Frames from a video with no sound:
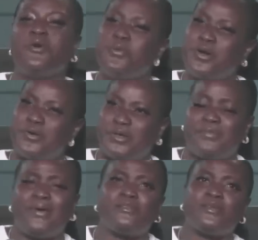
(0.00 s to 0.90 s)
She said, don't
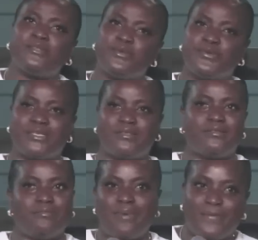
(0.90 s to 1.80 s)
worry, Papa is
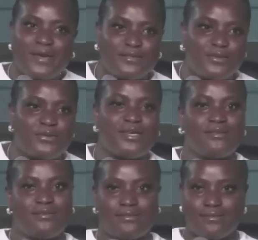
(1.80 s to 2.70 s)

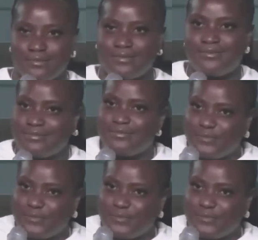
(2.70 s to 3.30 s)
always